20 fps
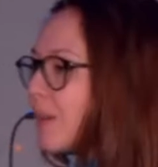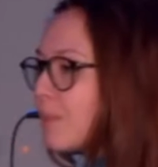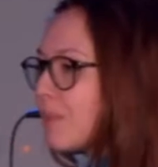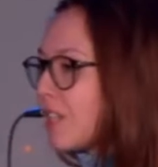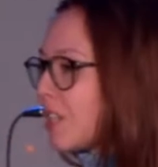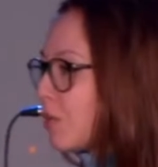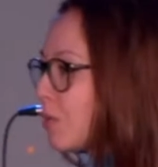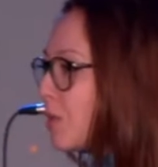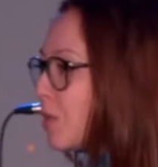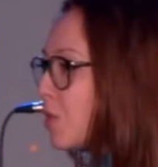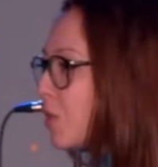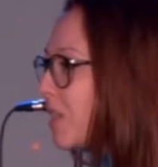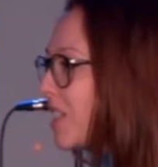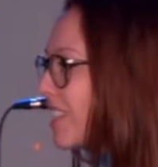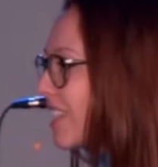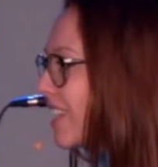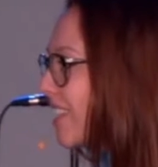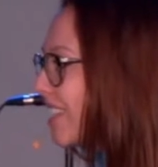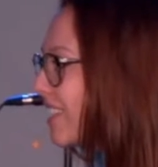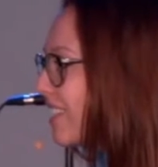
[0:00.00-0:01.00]
something to
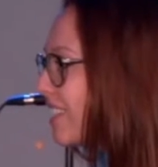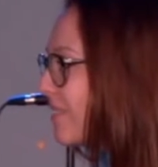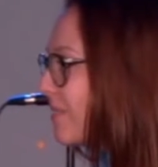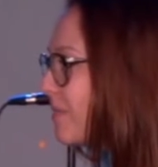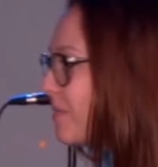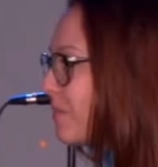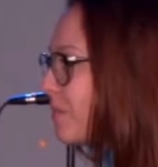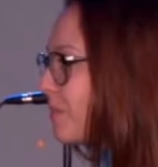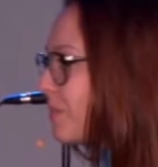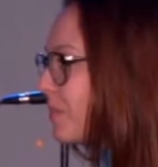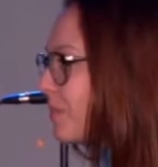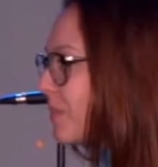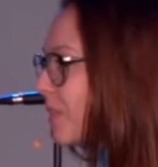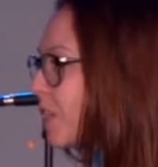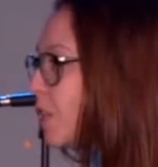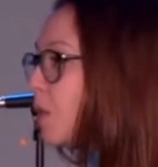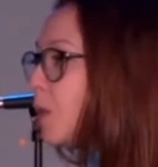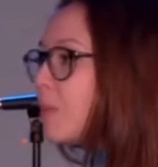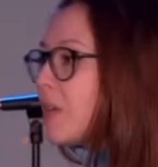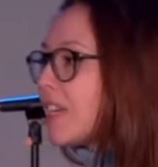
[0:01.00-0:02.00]
rejoice in.
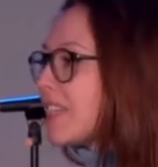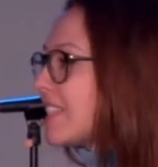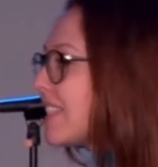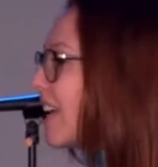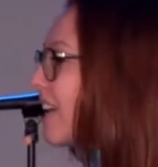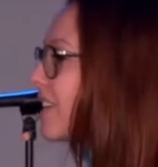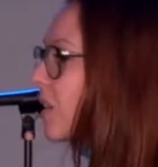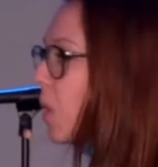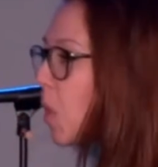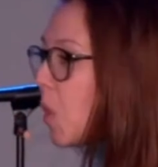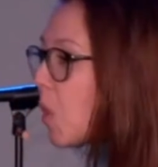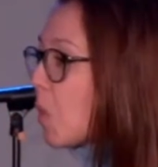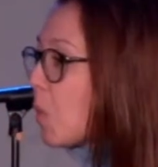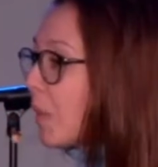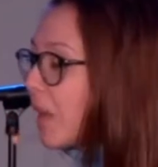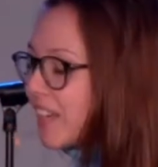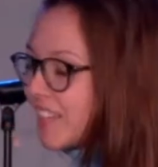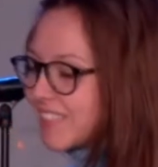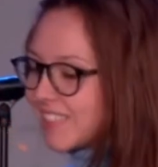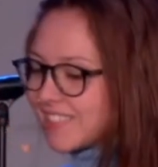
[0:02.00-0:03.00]
You can be content
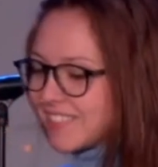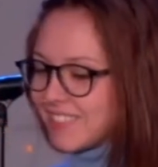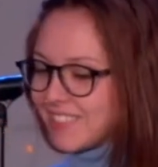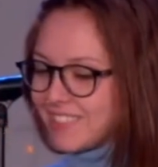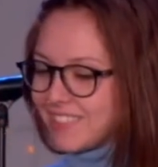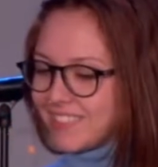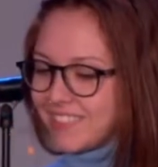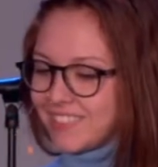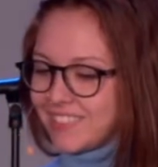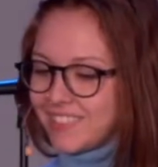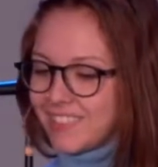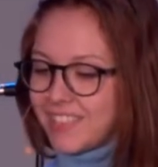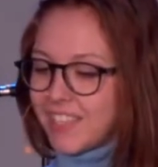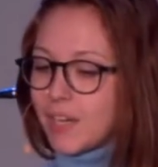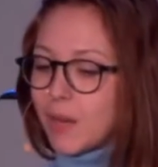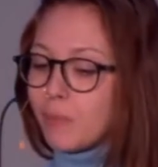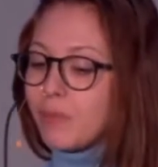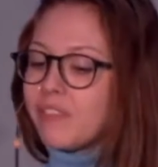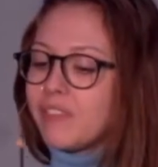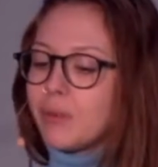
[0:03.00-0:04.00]
always.
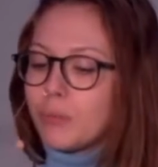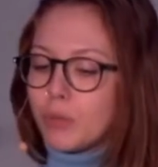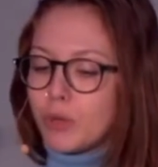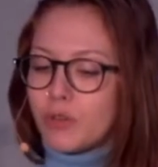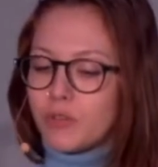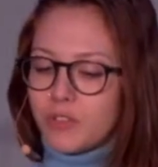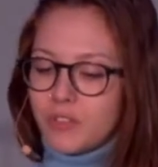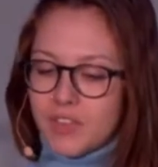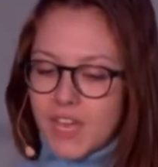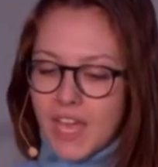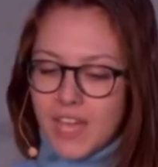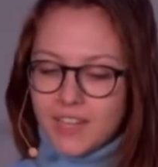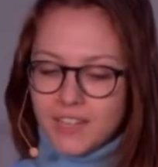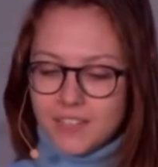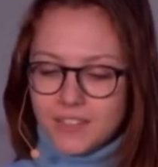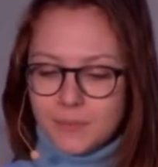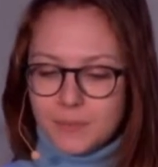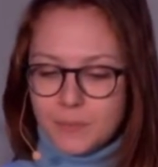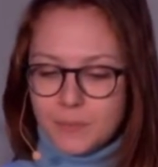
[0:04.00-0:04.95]
And I'm living proof of that.